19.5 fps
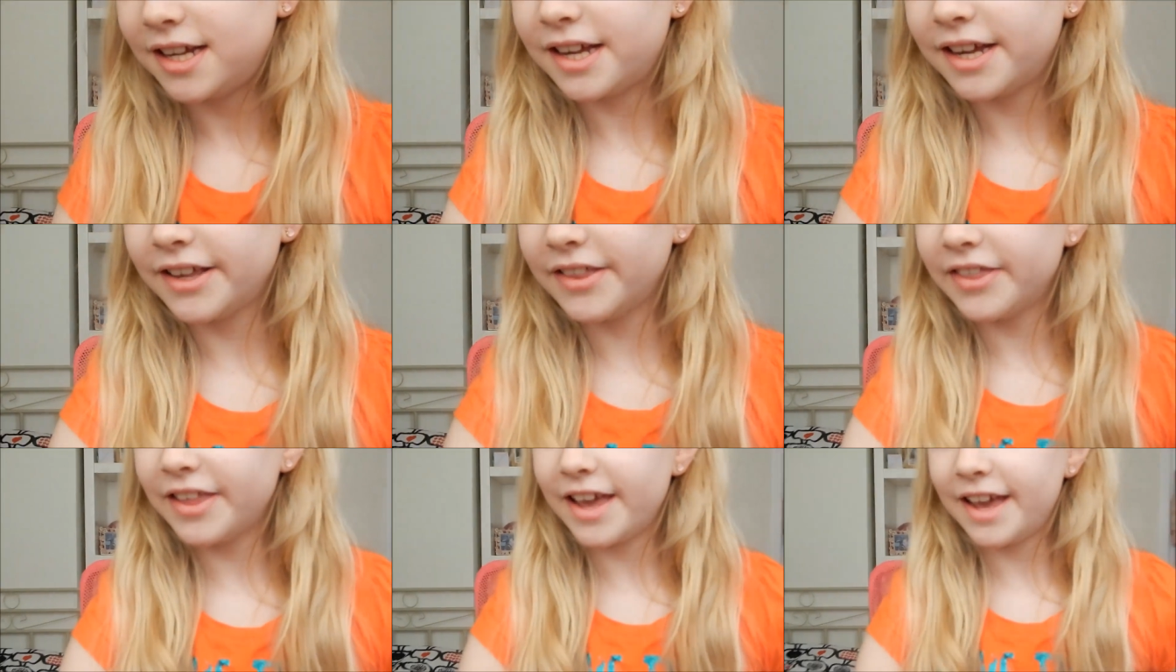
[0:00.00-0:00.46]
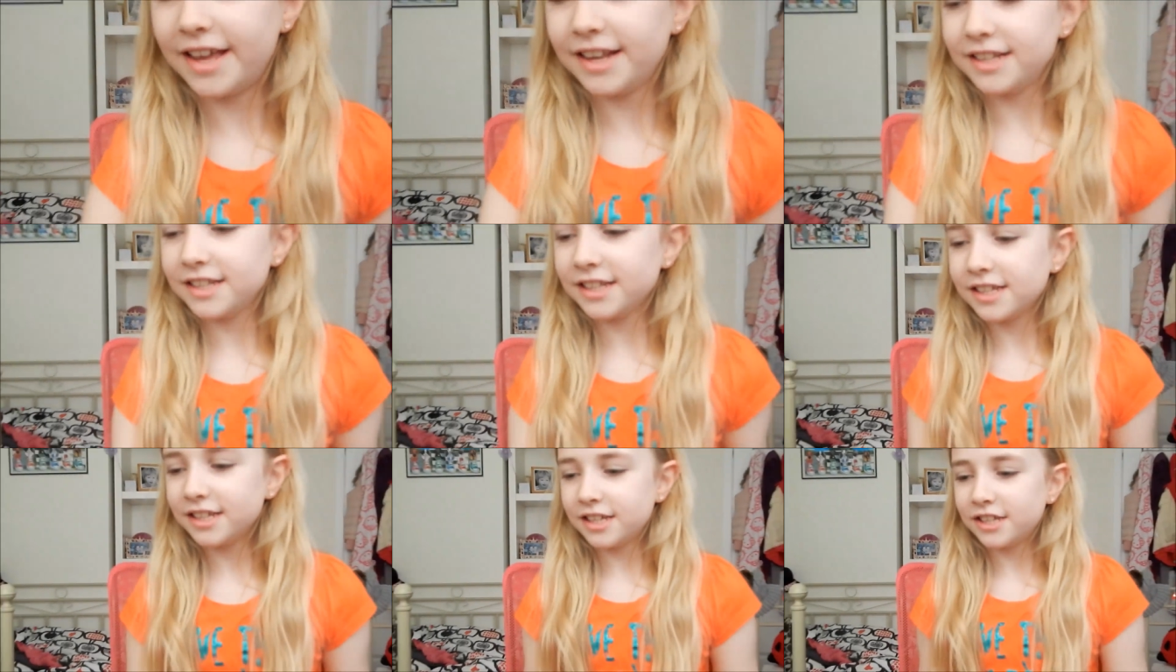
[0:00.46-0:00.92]
A. And
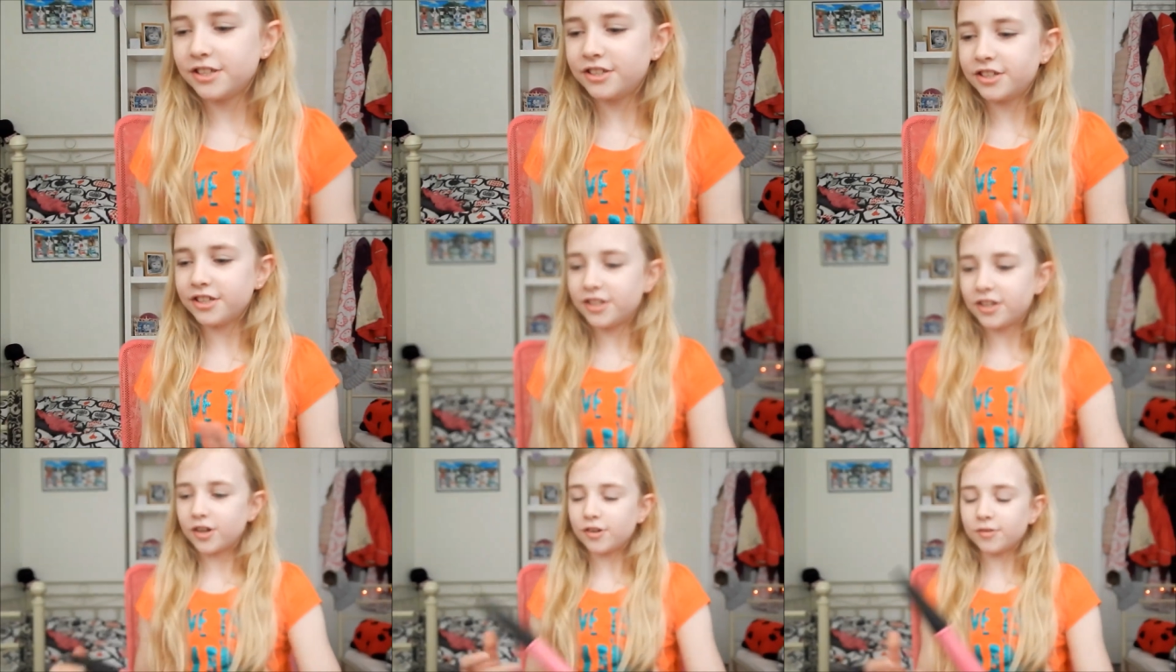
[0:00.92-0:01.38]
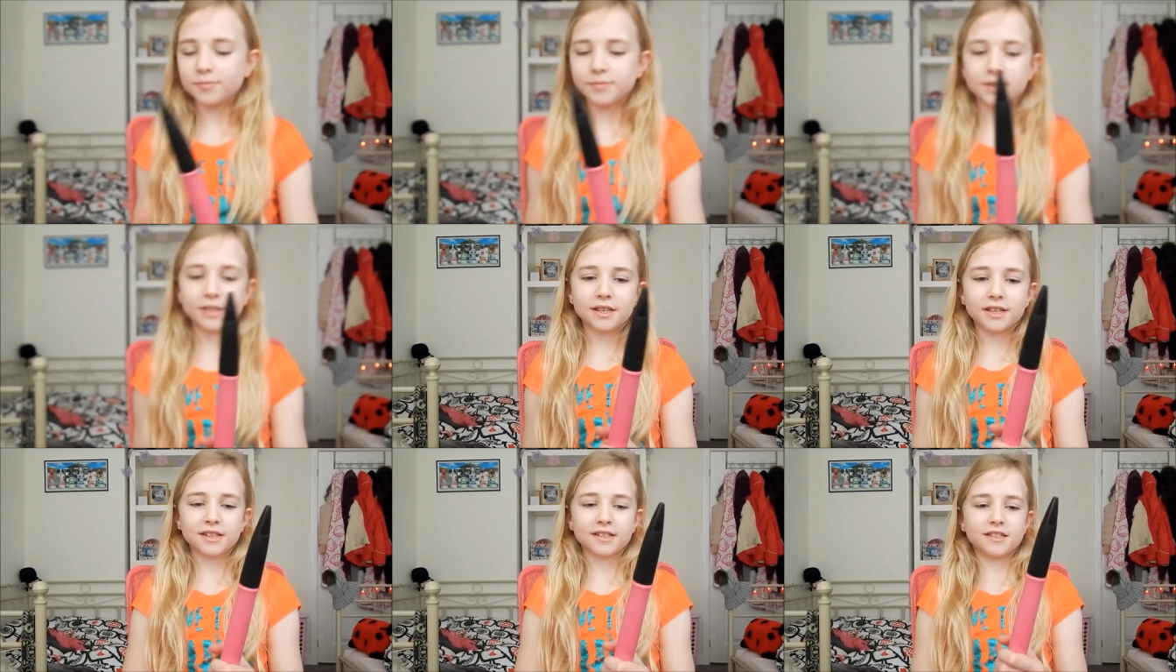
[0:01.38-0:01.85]
then she got
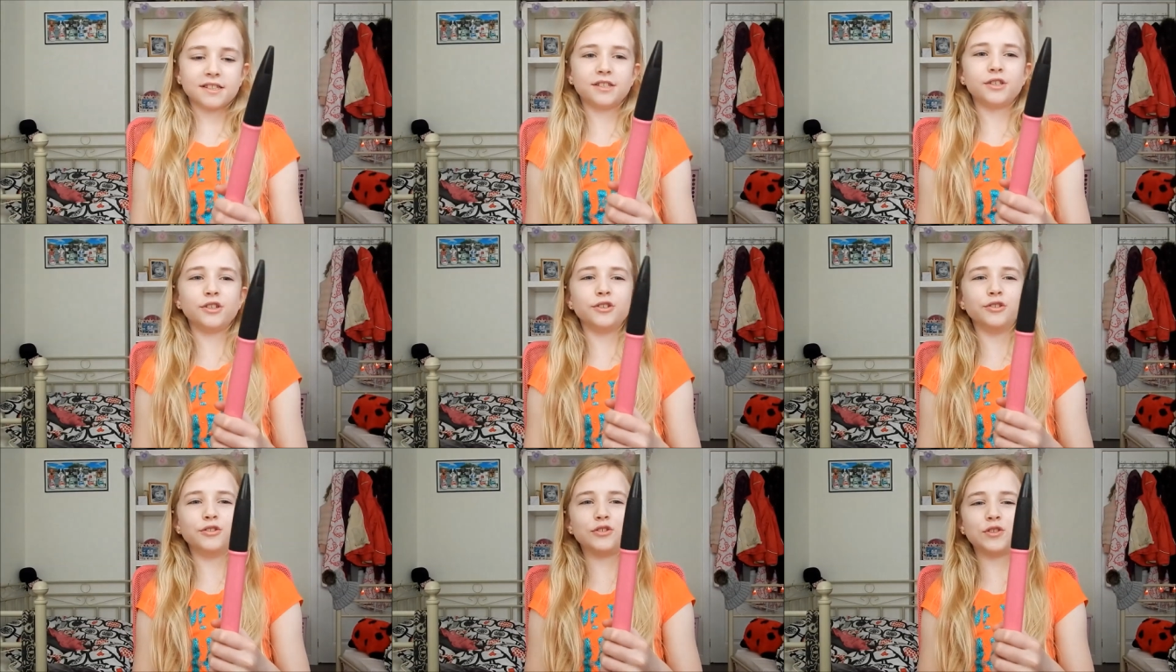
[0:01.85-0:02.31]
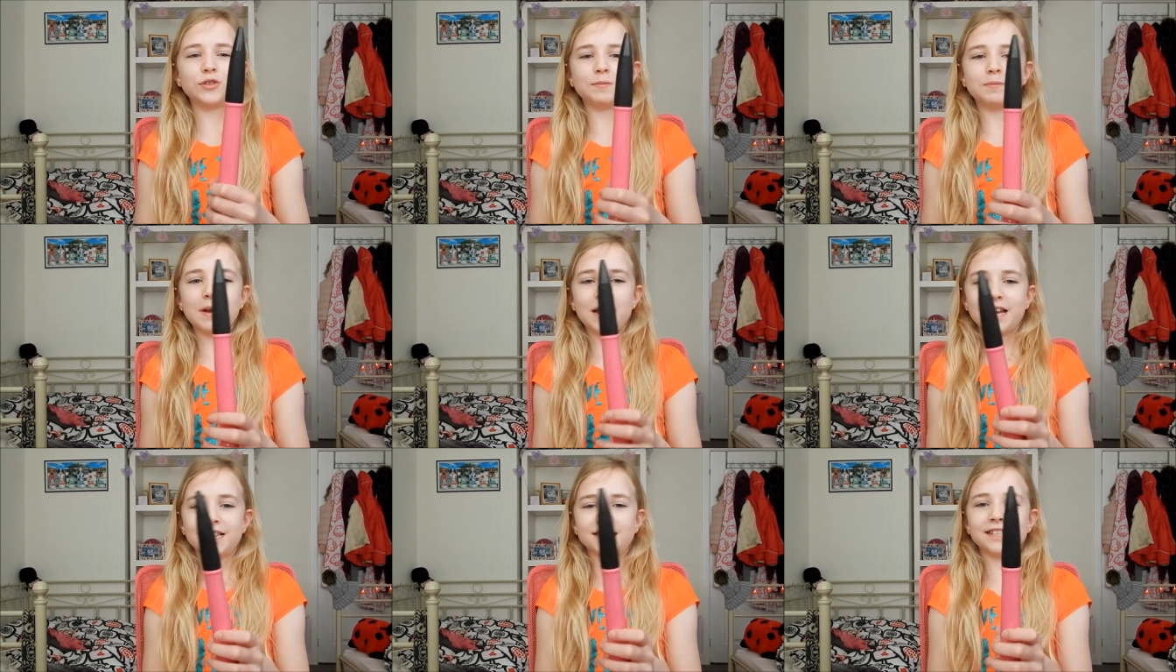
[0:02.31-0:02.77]
me this huge
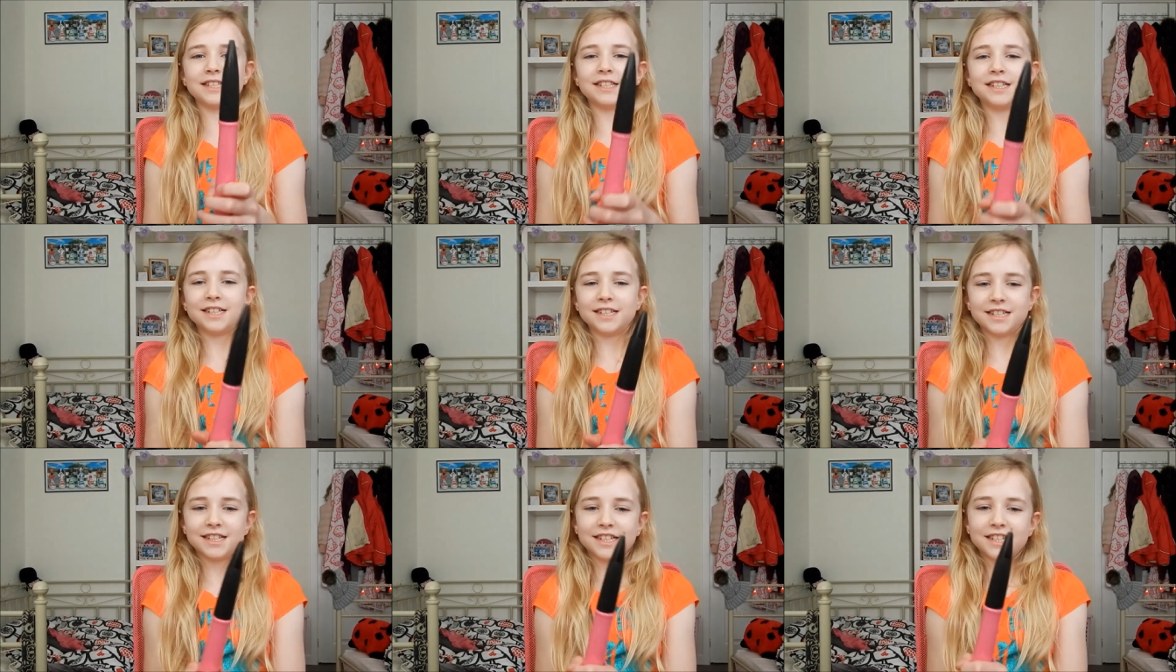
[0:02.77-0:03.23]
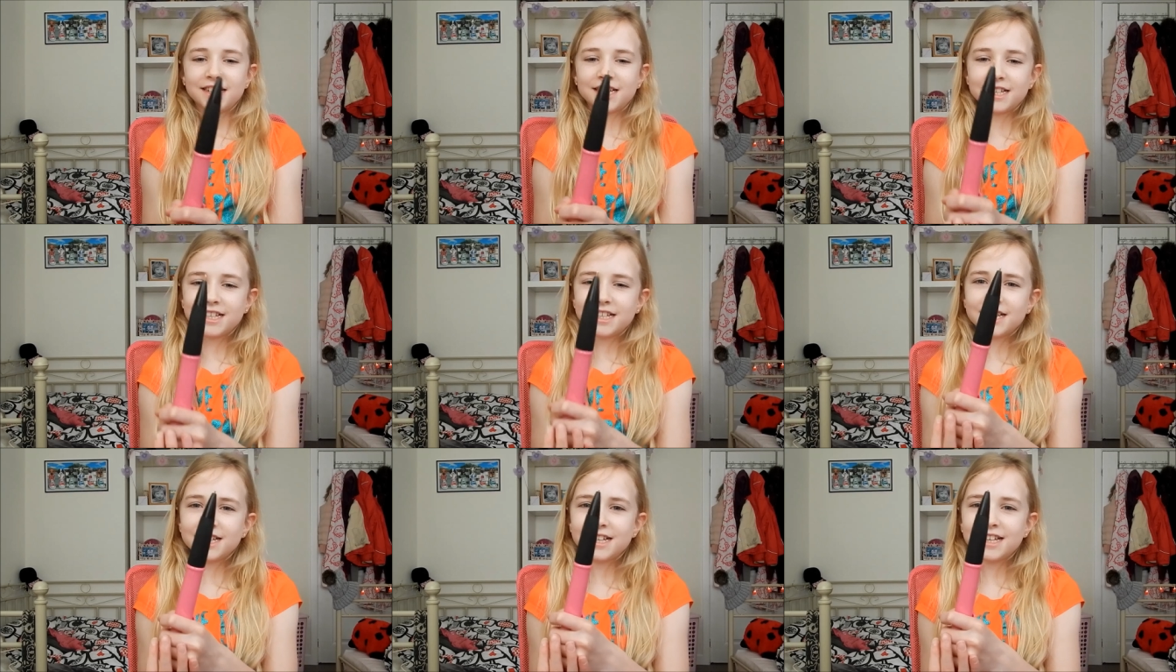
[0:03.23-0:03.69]
pen
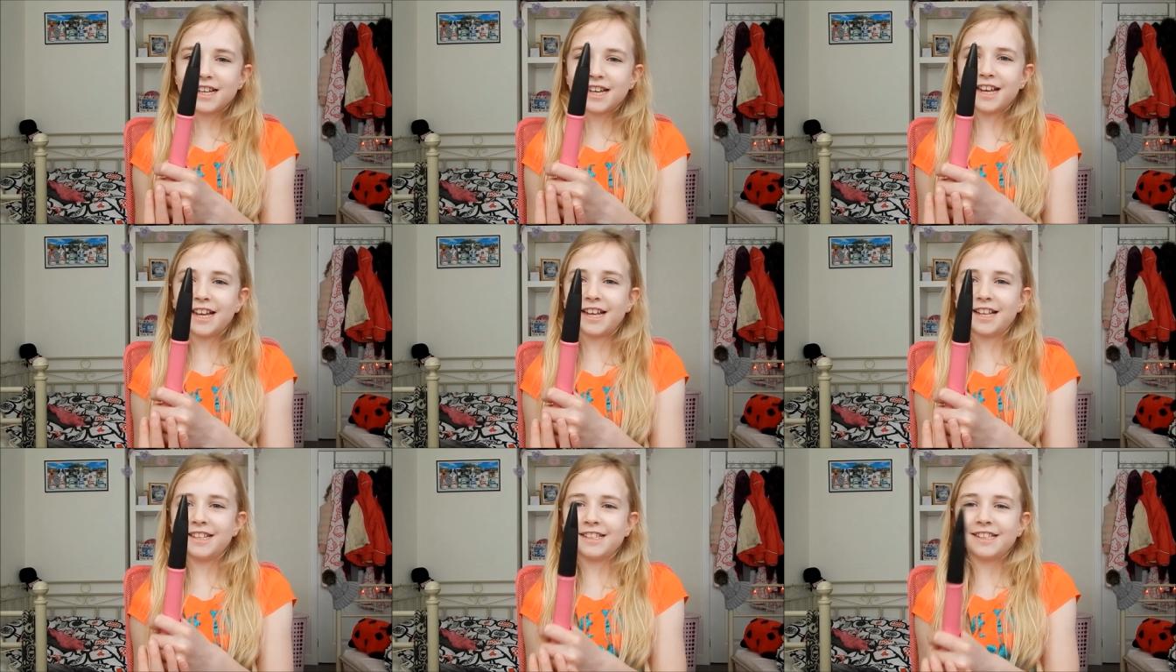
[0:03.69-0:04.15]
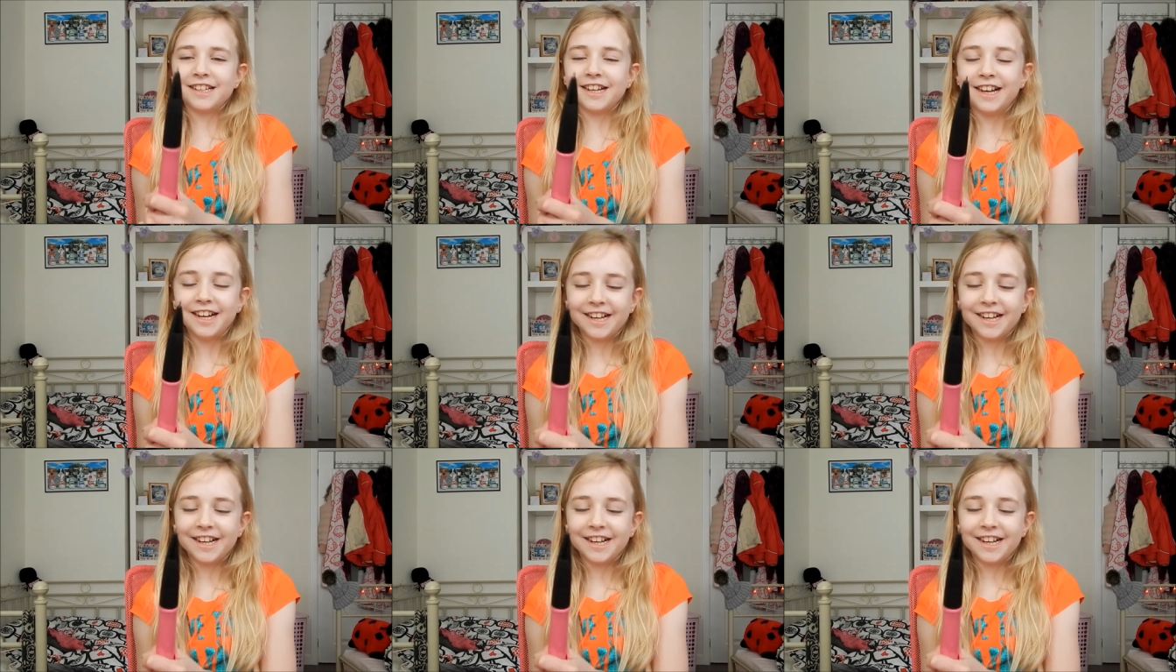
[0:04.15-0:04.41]
and